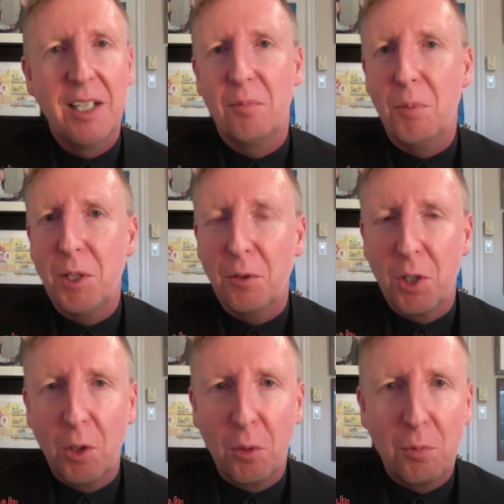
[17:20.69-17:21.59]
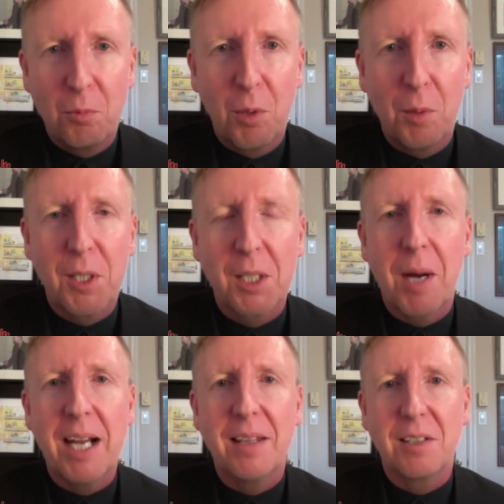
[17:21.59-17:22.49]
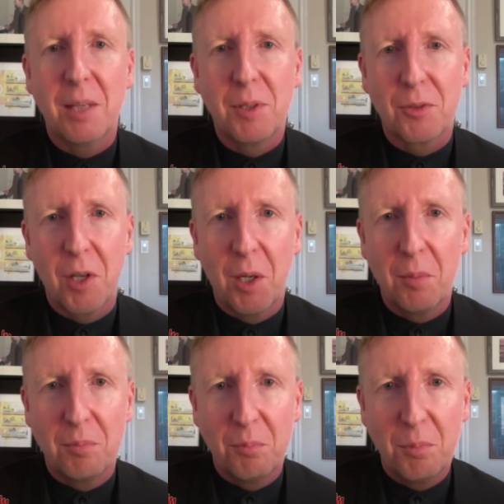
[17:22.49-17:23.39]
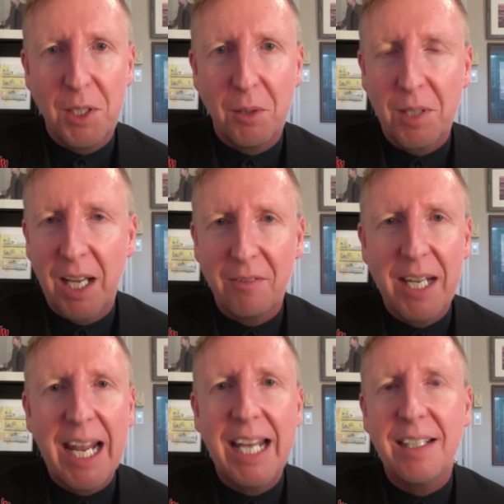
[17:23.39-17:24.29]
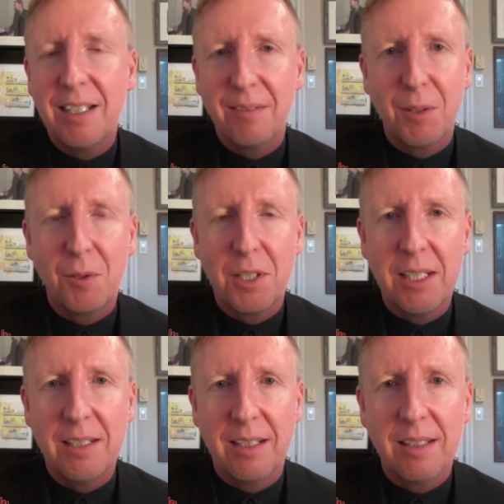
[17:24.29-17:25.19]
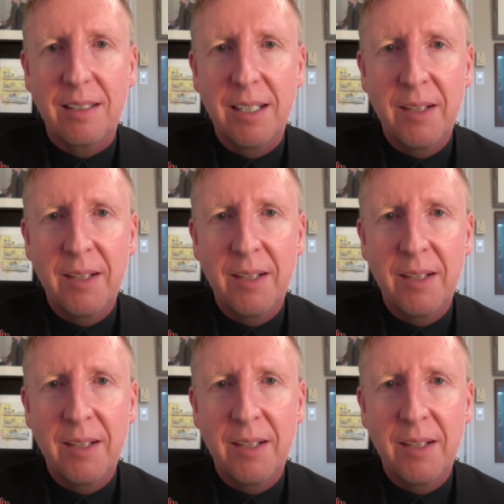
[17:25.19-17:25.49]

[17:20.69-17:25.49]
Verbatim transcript: We don't know where we're going to buy the subs from. We don't have any of those details.